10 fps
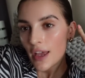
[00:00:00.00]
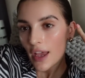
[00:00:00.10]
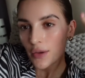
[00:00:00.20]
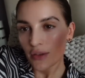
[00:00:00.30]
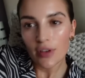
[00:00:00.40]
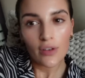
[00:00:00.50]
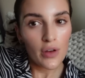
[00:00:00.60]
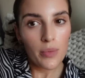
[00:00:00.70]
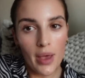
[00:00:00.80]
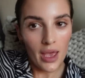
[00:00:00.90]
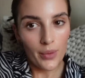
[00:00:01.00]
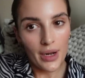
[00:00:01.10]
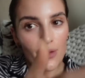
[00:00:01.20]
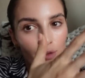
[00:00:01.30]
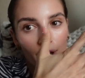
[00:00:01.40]
I always feel very bare when
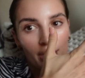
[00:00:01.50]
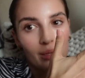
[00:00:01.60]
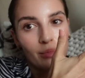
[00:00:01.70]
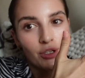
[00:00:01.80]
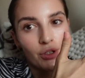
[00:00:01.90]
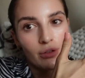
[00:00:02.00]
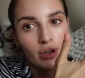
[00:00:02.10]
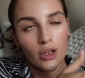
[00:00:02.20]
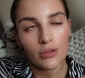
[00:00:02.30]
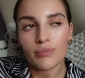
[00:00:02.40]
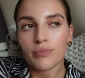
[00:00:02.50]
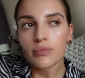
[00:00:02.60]
I haven't got any of my jewellery on